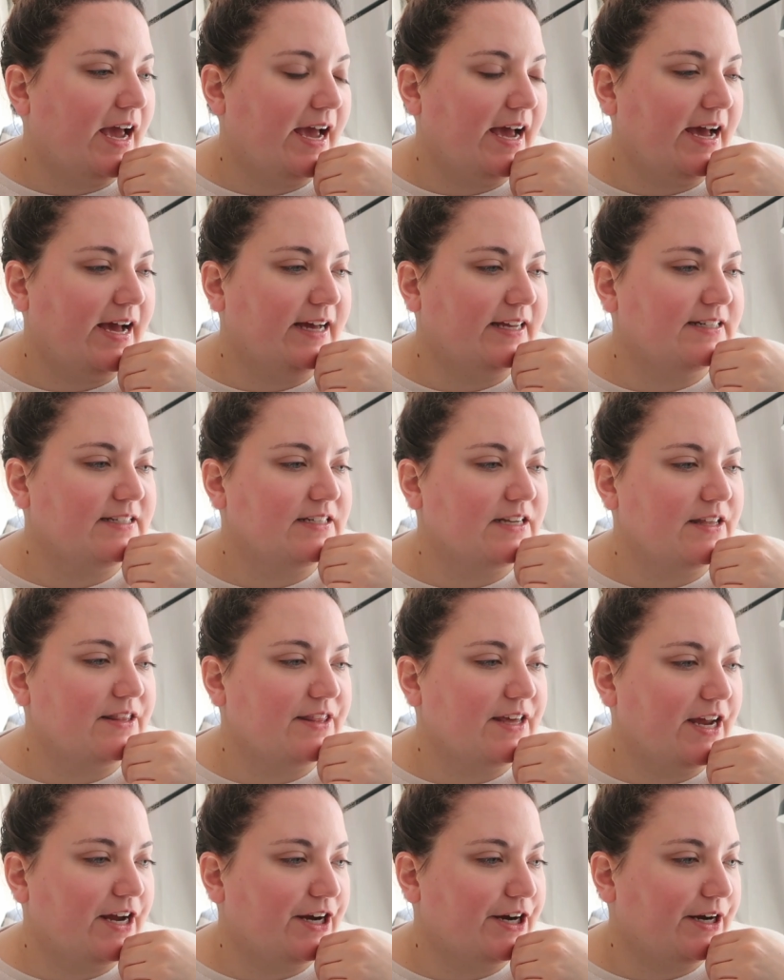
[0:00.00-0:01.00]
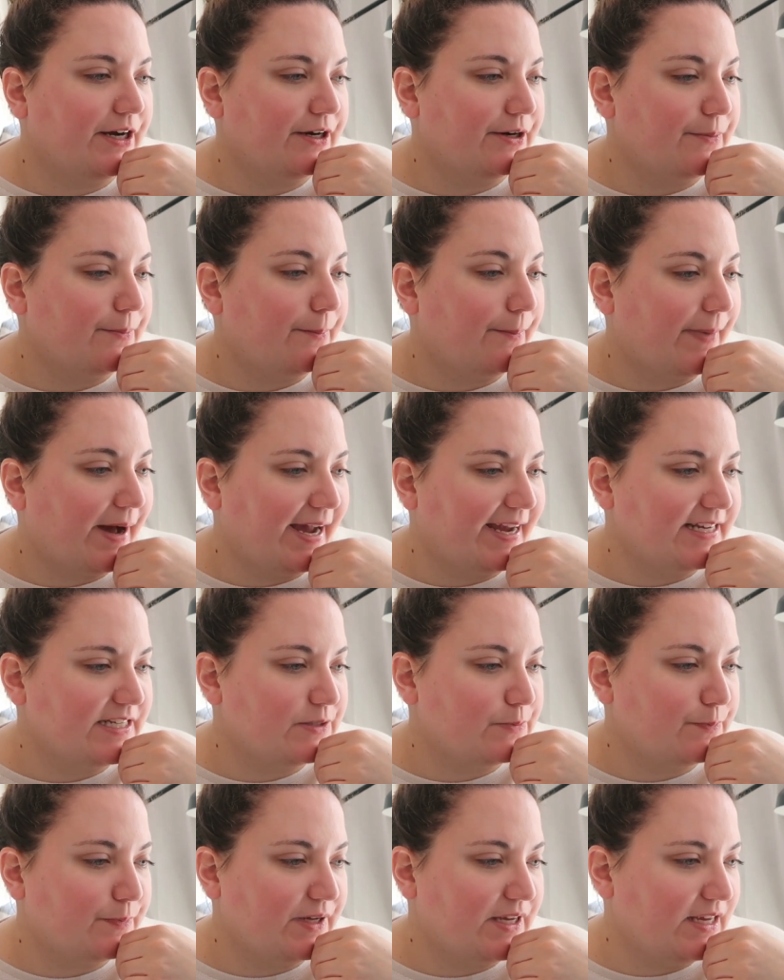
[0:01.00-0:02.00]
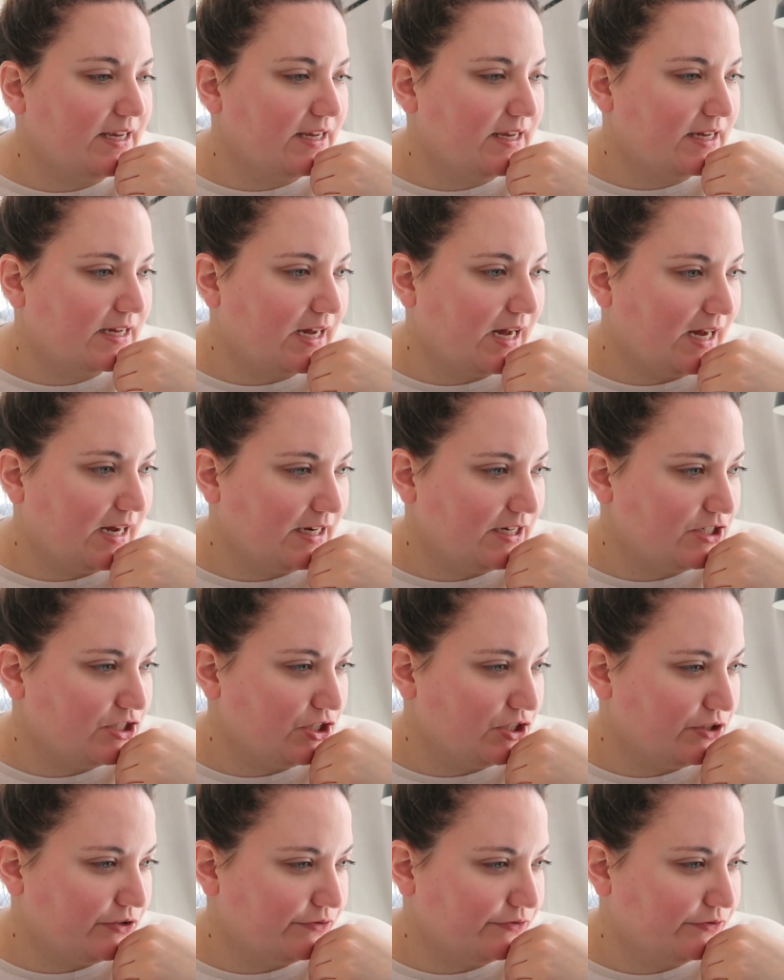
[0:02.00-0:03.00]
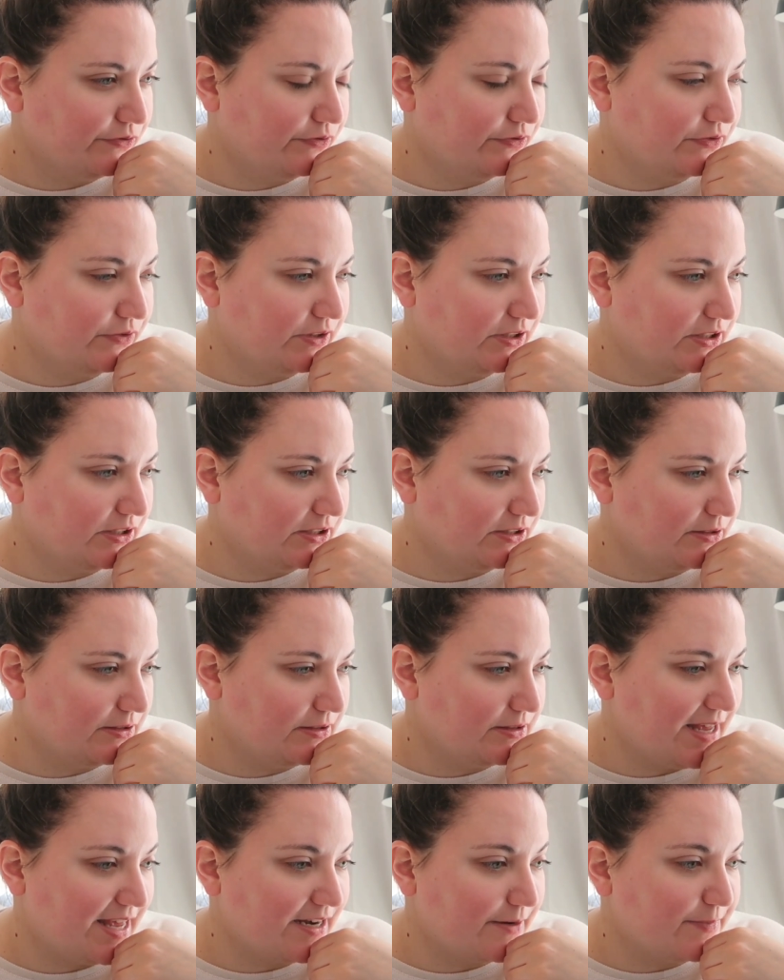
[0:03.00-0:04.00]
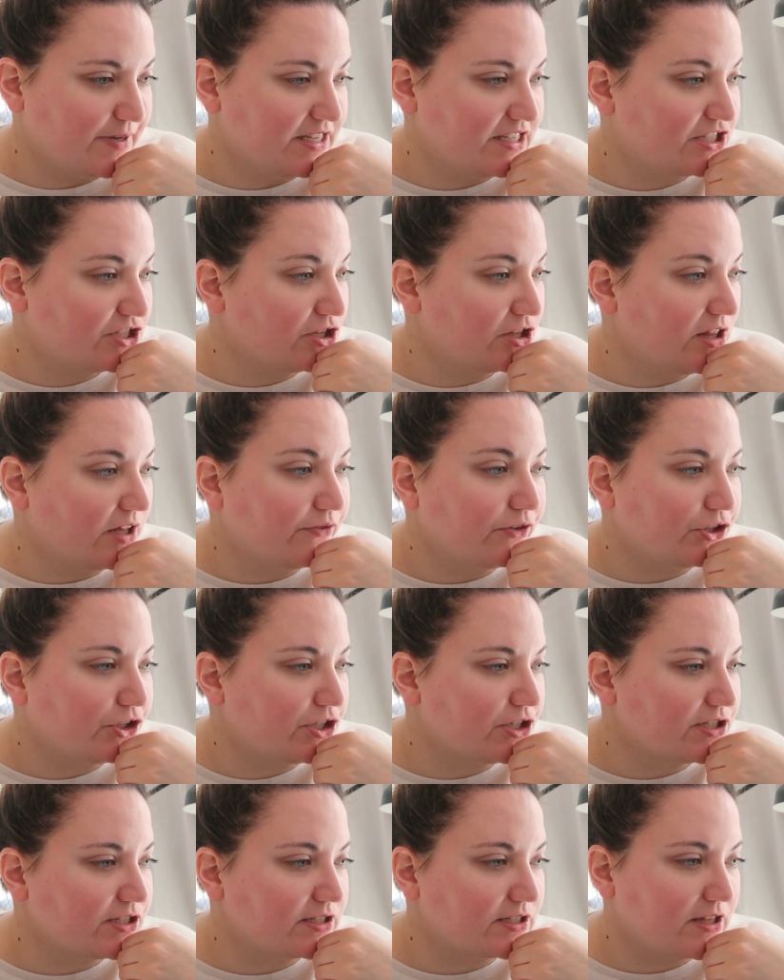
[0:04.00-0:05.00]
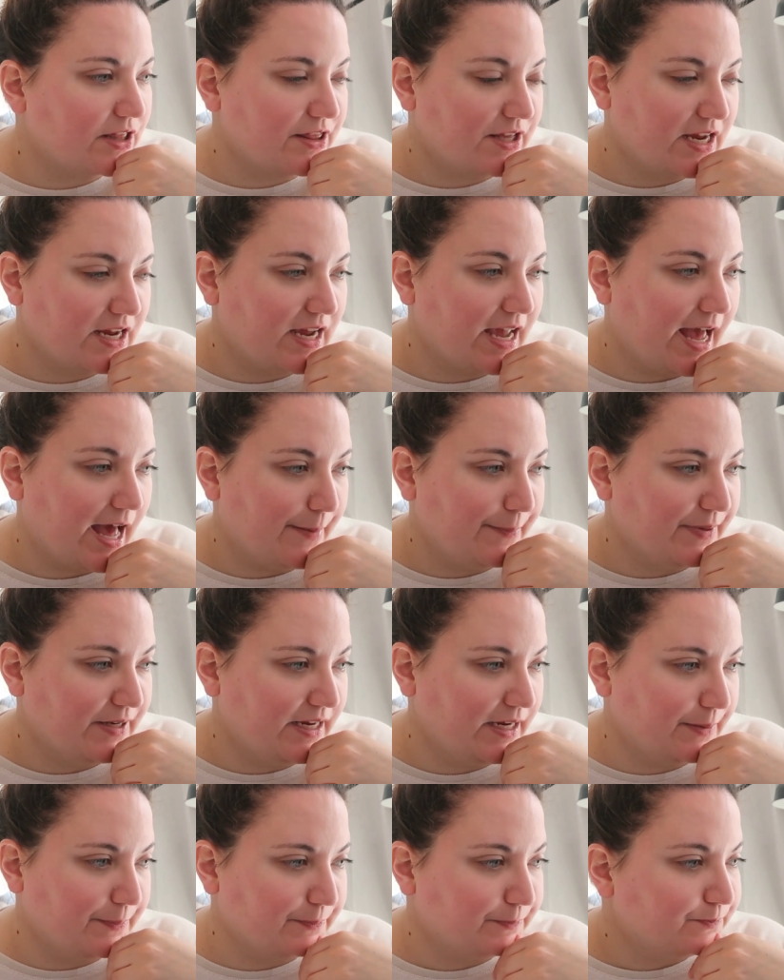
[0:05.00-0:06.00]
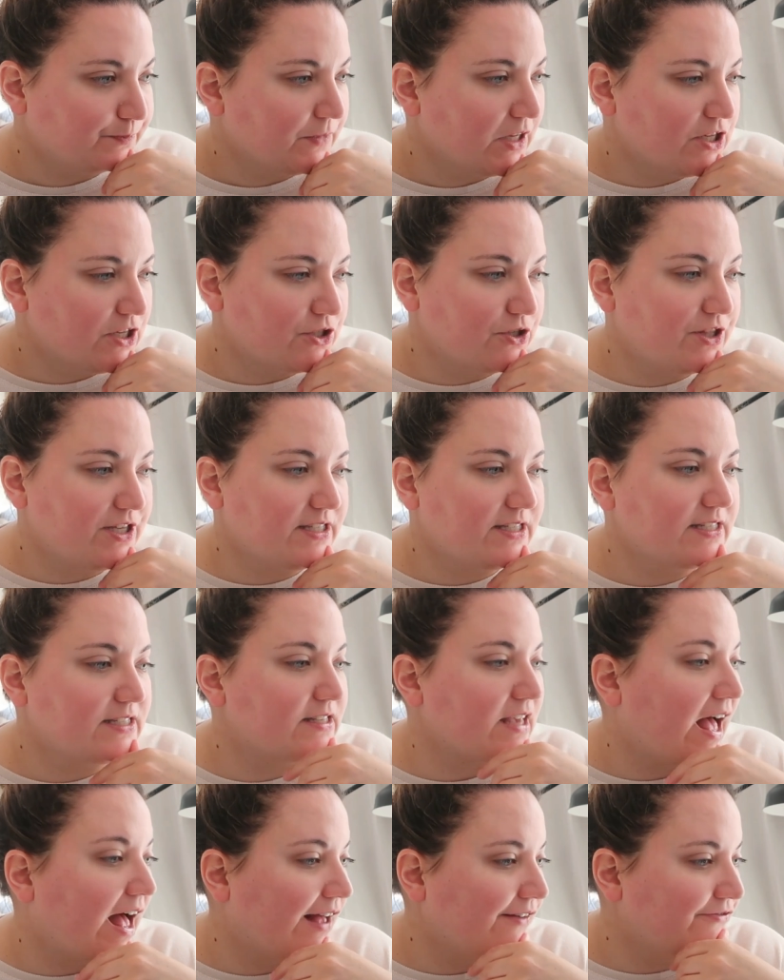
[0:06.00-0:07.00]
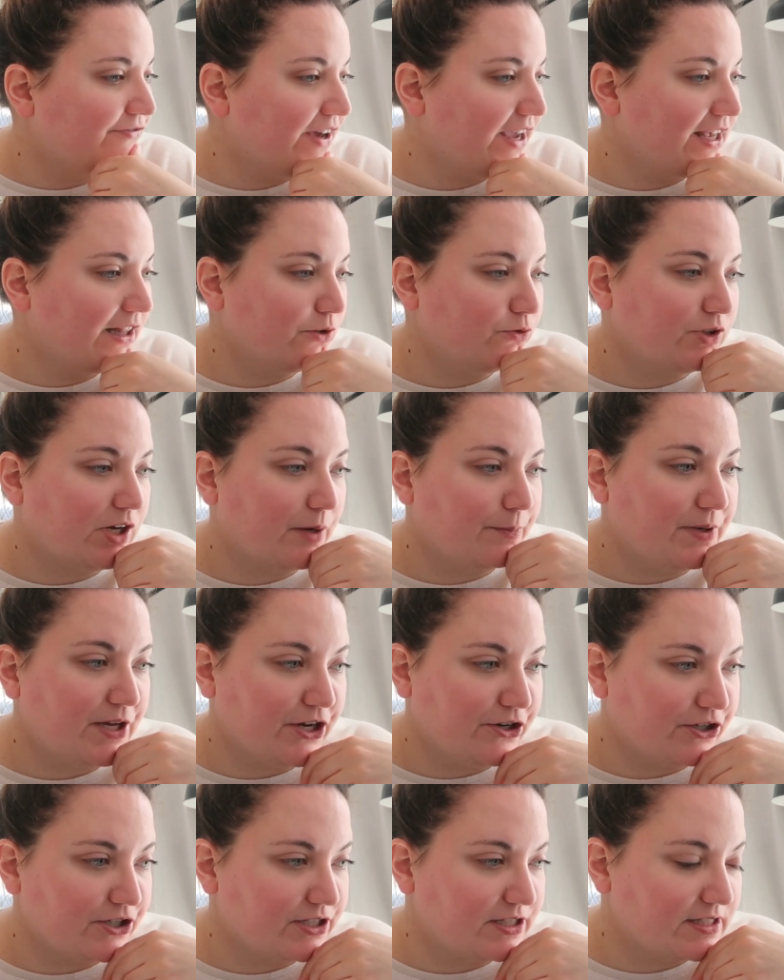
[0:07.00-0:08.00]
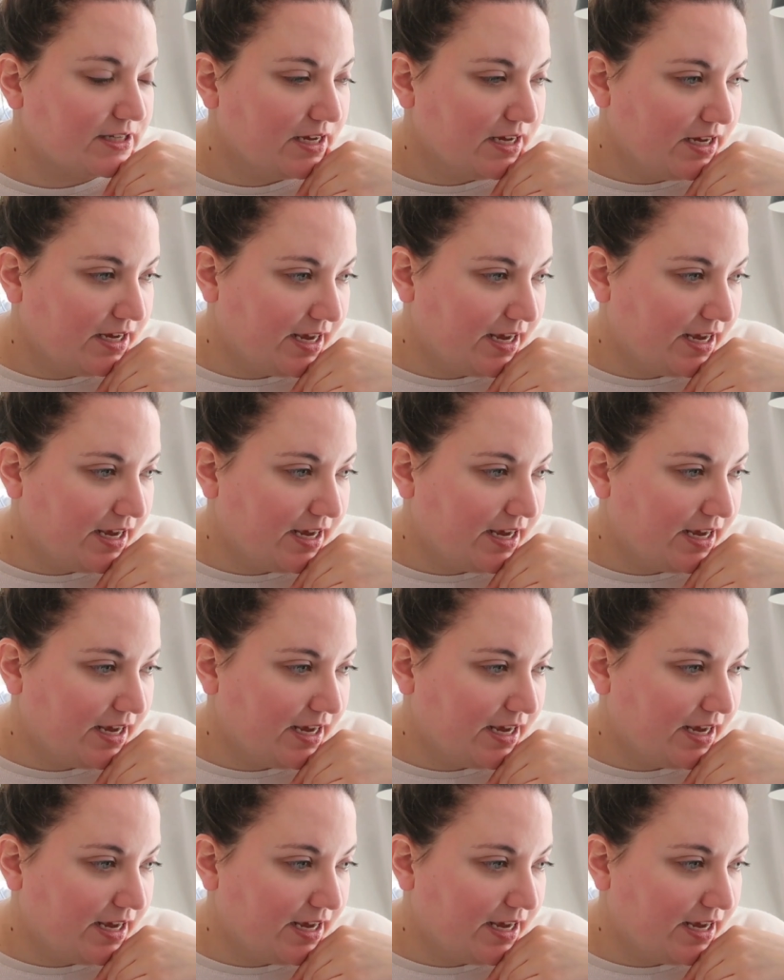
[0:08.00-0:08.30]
and there might be kind of enemies to lovers thing happening. So this is how Fae Luna appears,